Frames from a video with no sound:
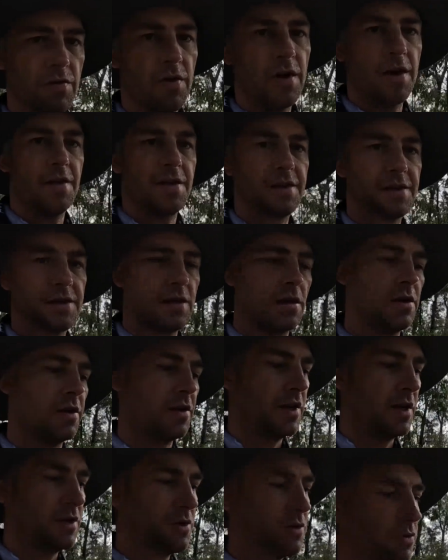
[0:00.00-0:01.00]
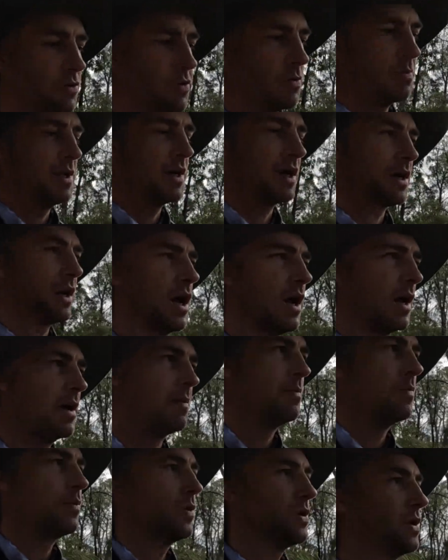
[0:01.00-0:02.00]
right, there's still only a 200 meter
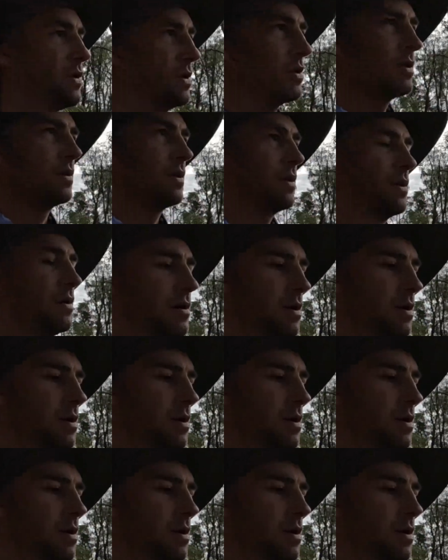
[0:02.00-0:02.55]
climb, which isn't